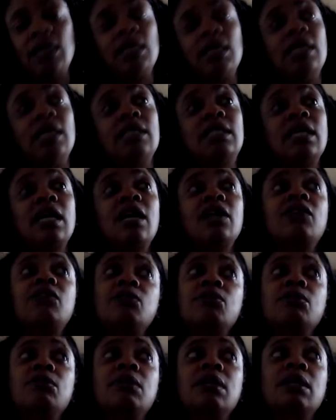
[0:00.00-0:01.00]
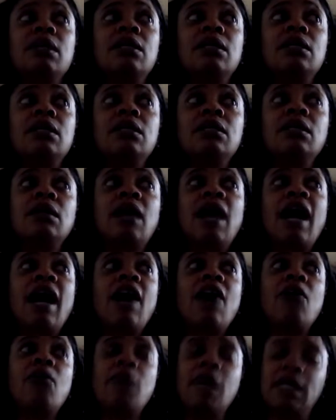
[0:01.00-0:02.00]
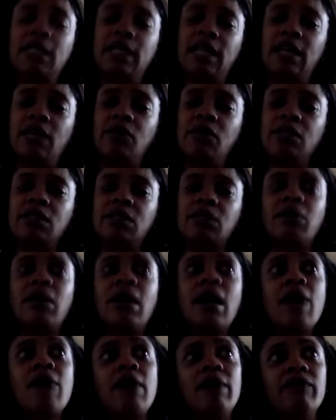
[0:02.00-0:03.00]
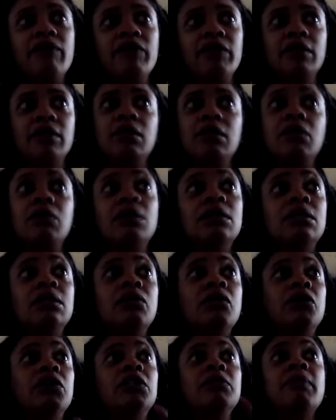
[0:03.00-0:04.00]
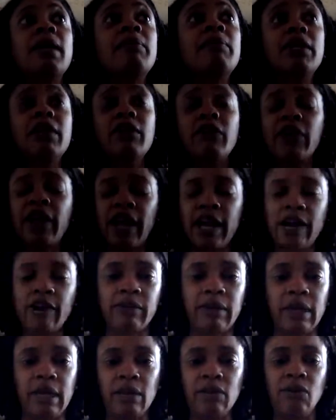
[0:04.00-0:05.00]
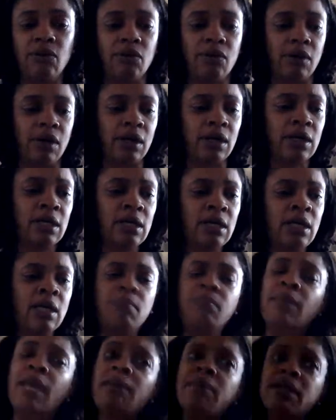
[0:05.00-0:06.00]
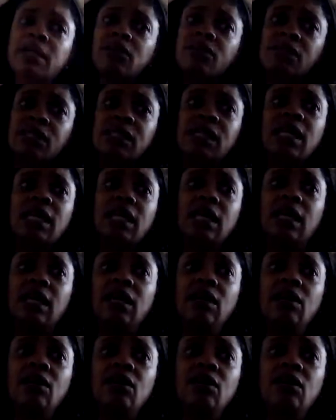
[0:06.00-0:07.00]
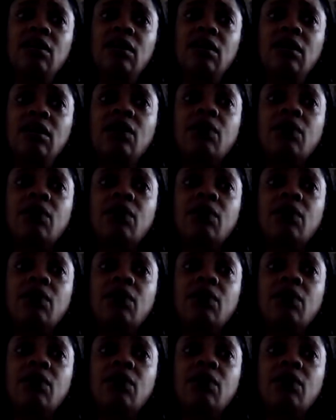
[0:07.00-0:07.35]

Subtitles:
and tell you how my day was, or how I'm feeling, or maybe you'll hear it, or maybe you'll see it, or